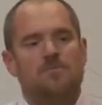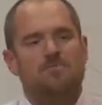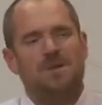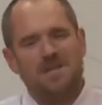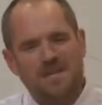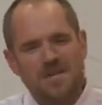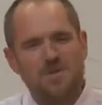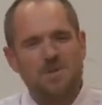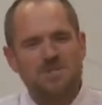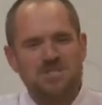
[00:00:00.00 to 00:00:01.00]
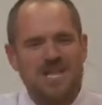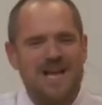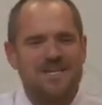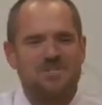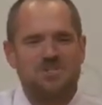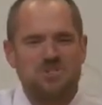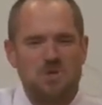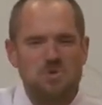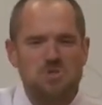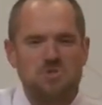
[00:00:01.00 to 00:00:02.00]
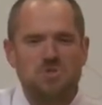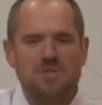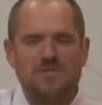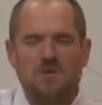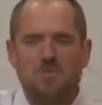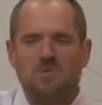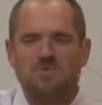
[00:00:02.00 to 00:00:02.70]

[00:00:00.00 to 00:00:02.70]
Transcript: political slash social, even almost